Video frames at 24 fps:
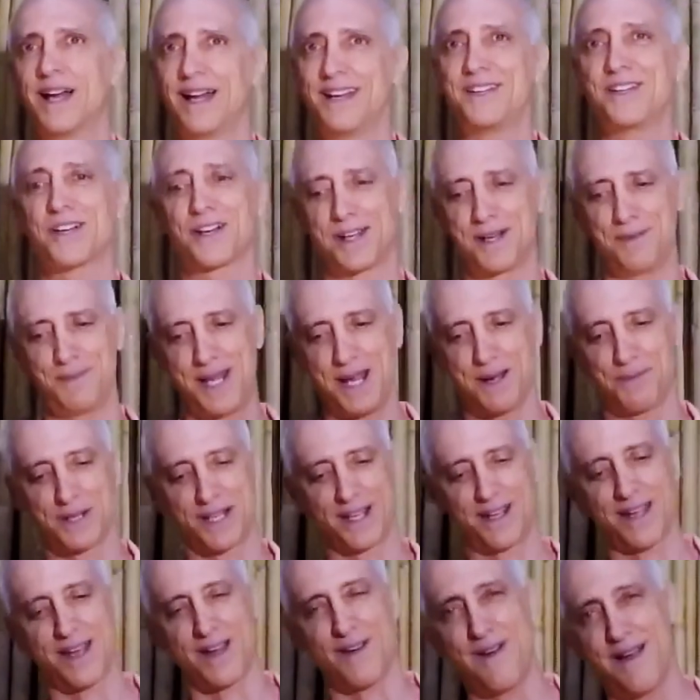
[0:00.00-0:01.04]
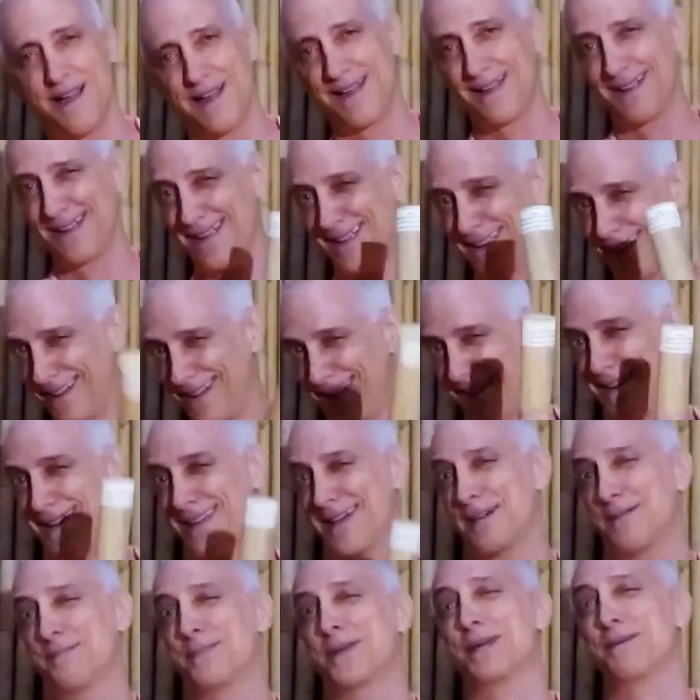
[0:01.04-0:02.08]
And you're going to be able to go,
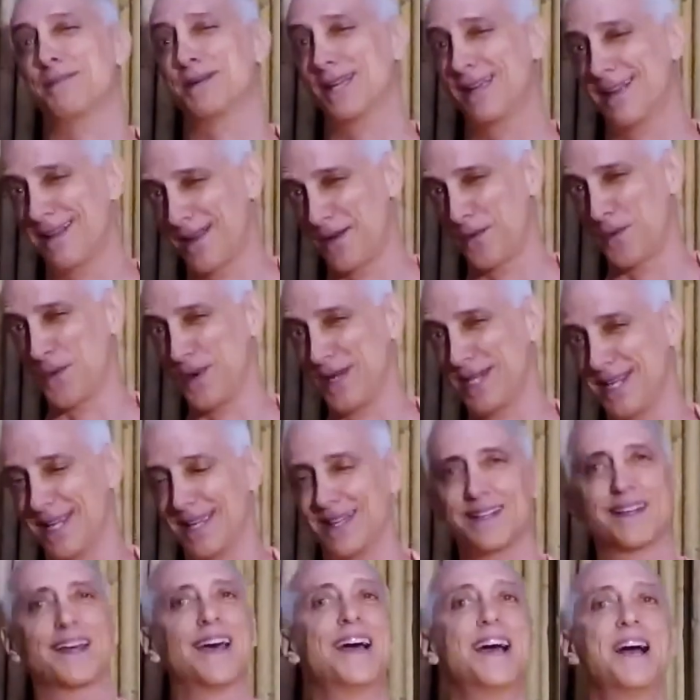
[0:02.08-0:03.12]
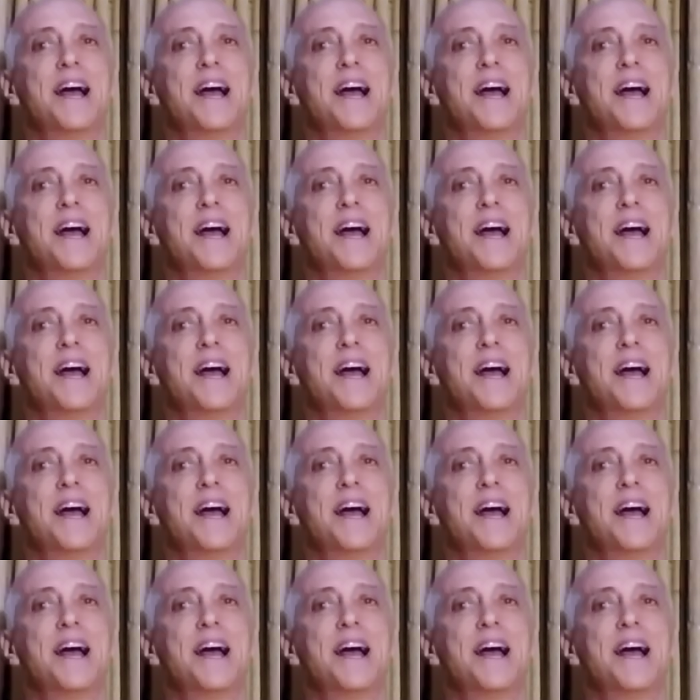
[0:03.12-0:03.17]
yeah, baby, we did.